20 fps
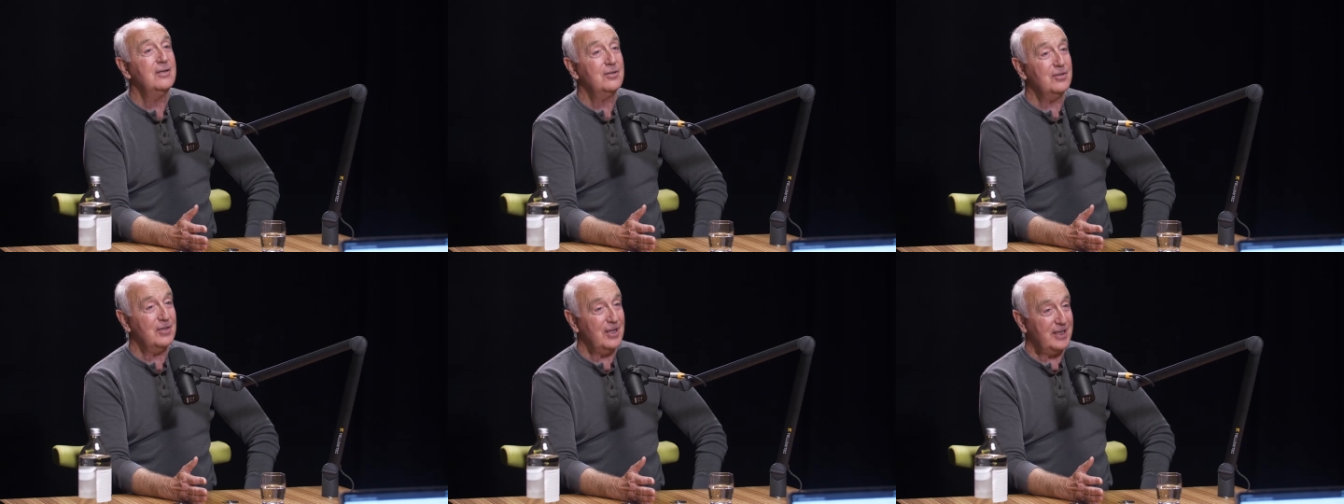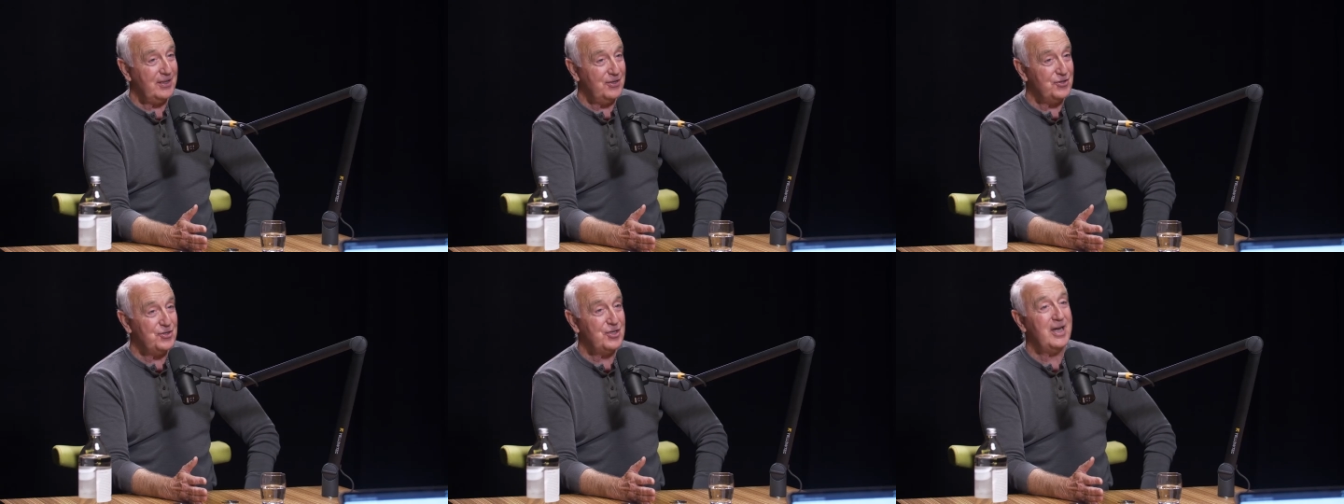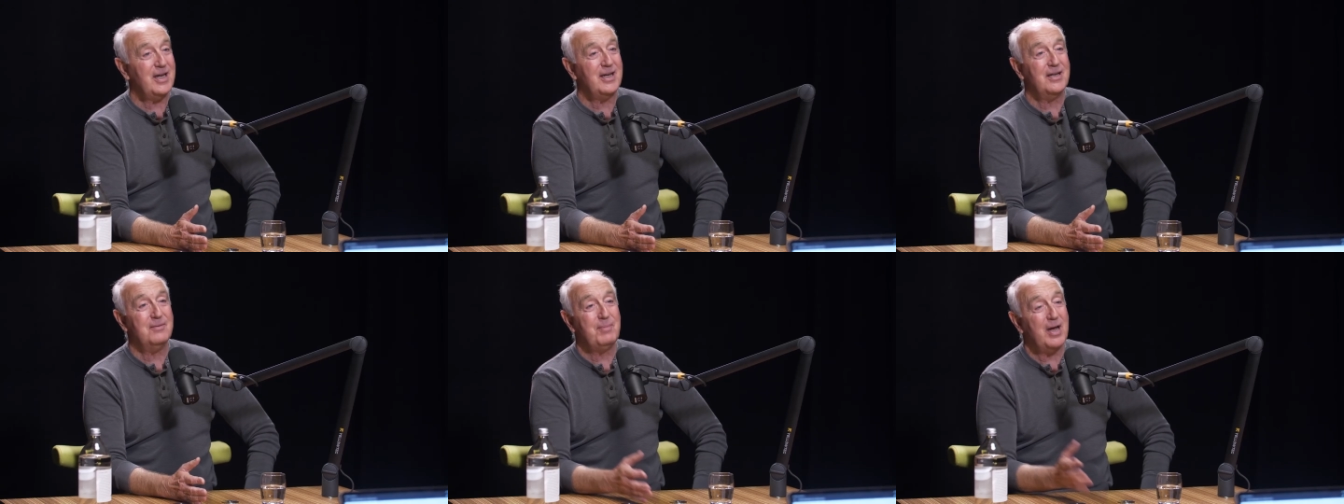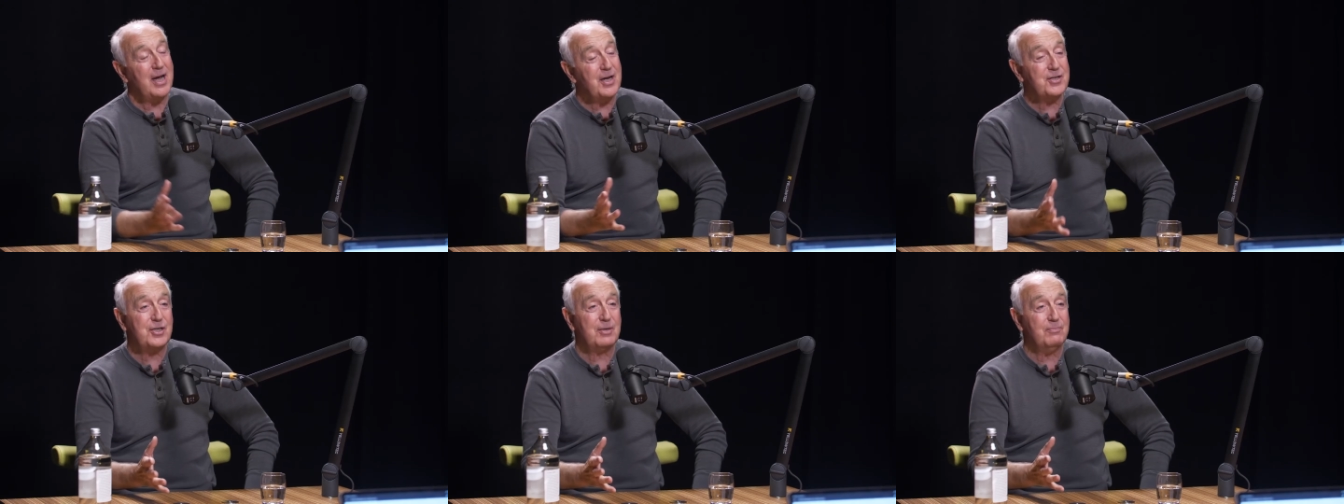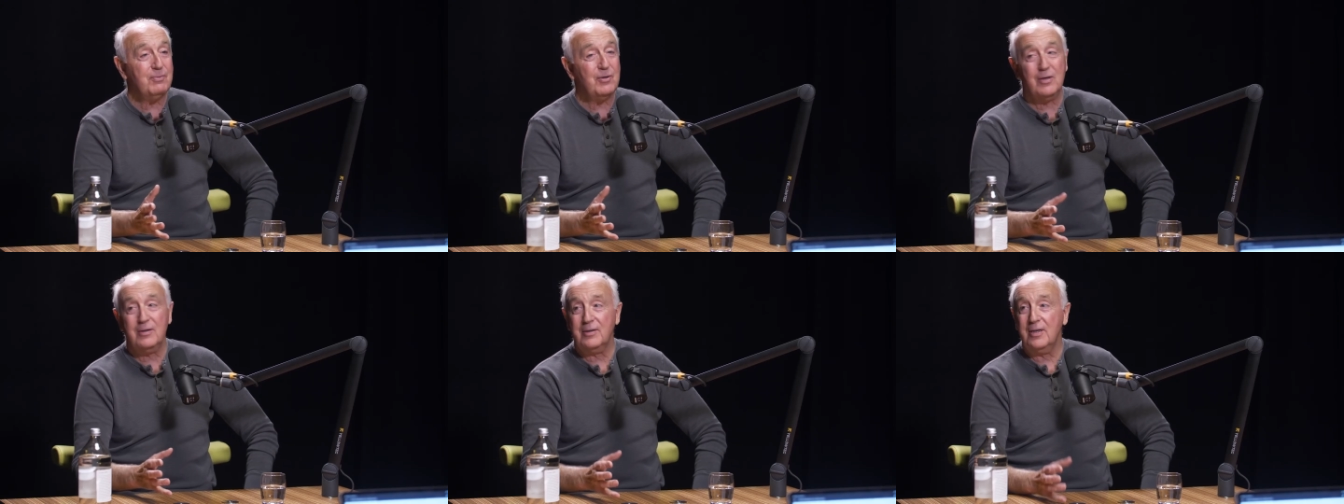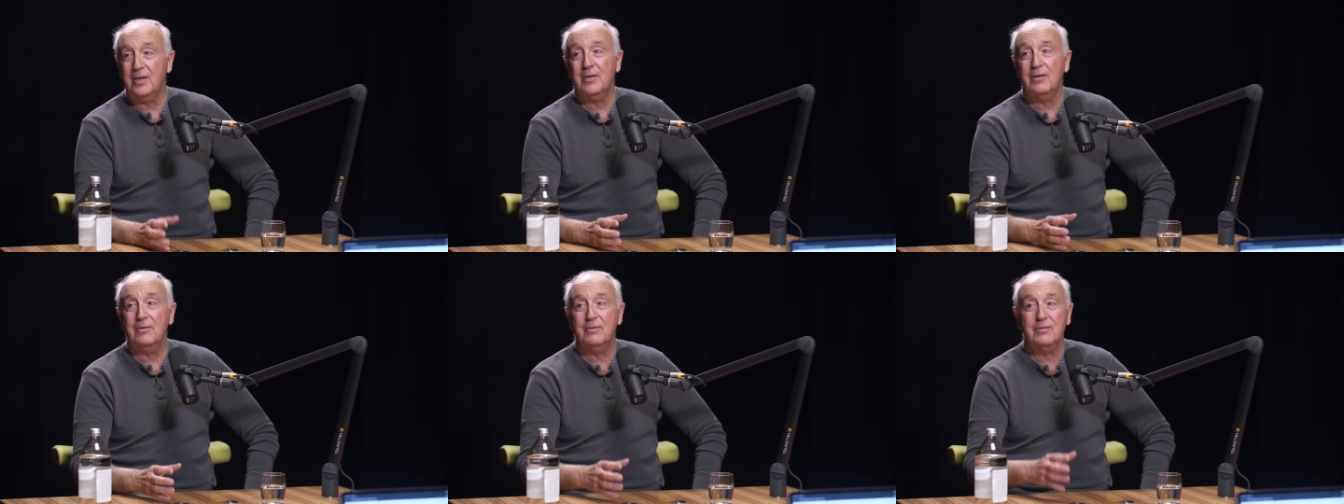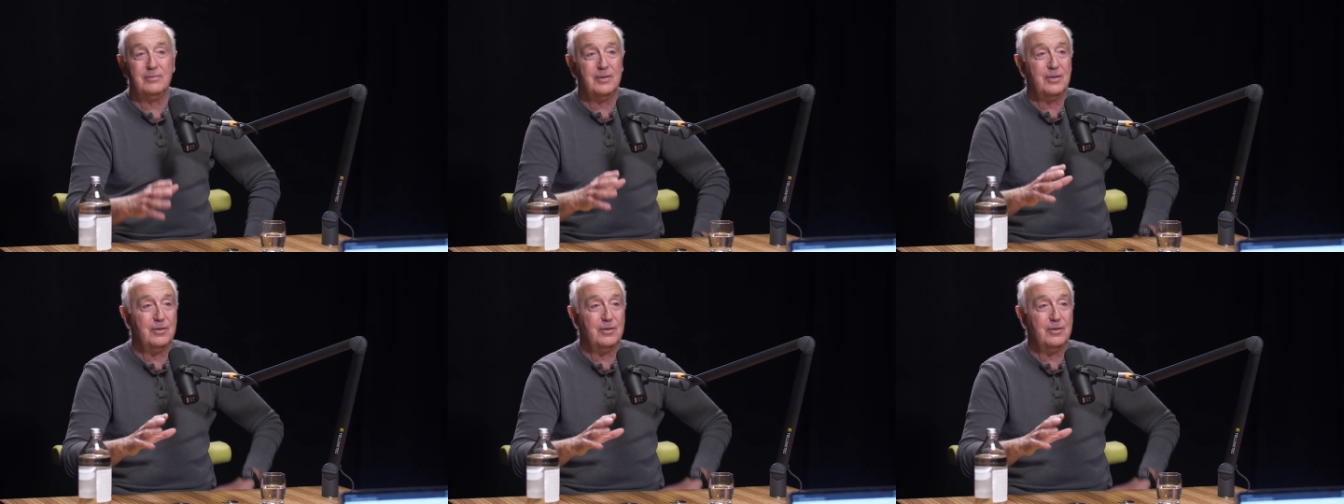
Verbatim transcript: Like you say, in basketball, you know,